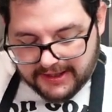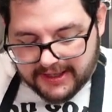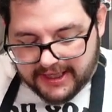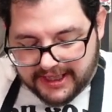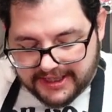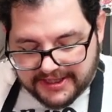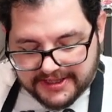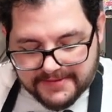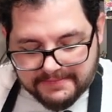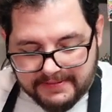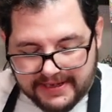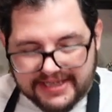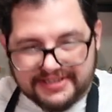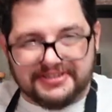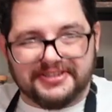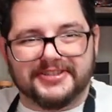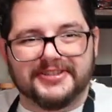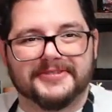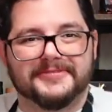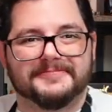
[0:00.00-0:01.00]
I did the
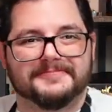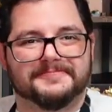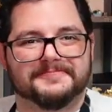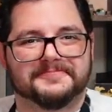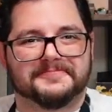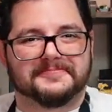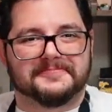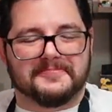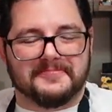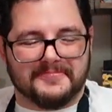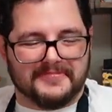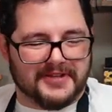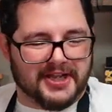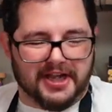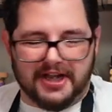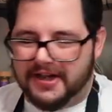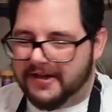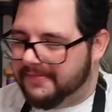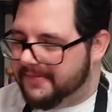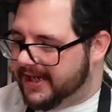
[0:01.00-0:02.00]
best.
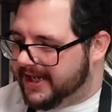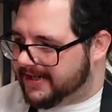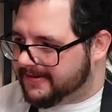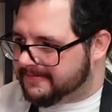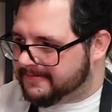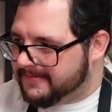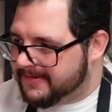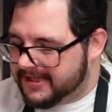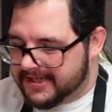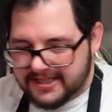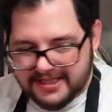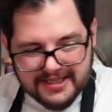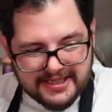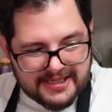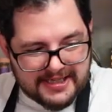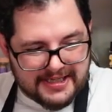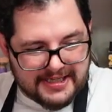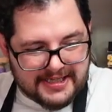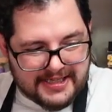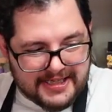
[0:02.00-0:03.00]
Oh man,
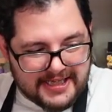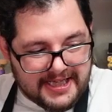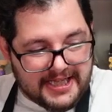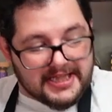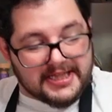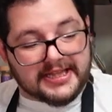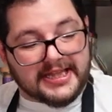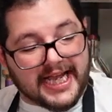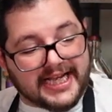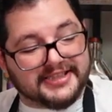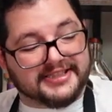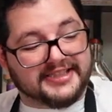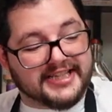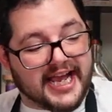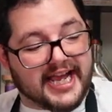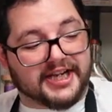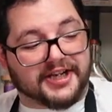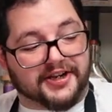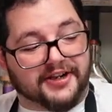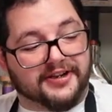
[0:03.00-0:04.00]
that's
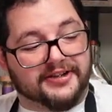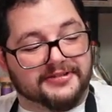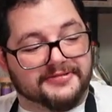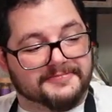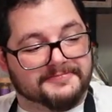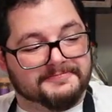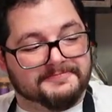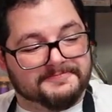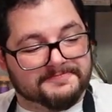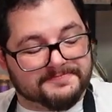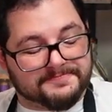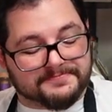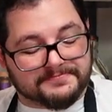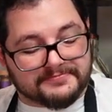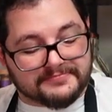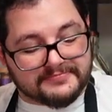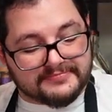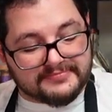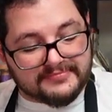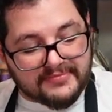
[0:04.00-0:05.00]
not good.
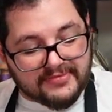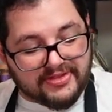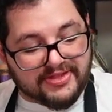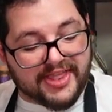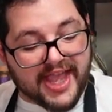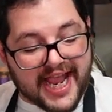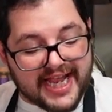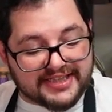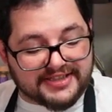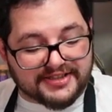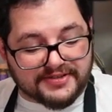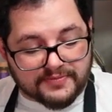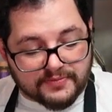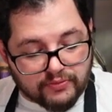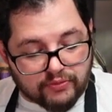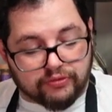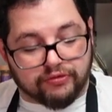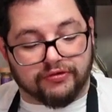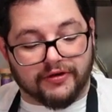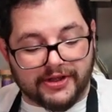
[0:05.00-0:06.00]
That's
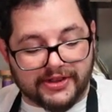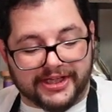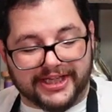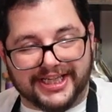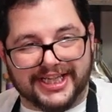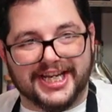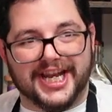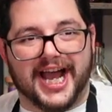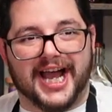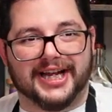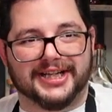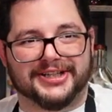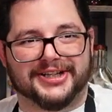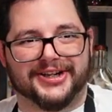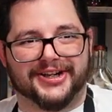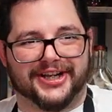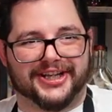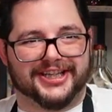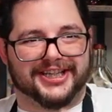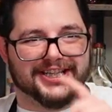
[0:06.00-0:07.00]
really not
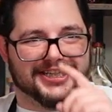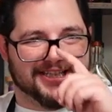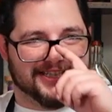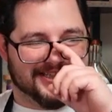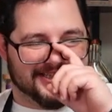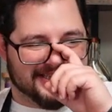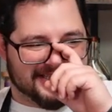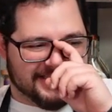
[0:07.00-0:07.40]
good.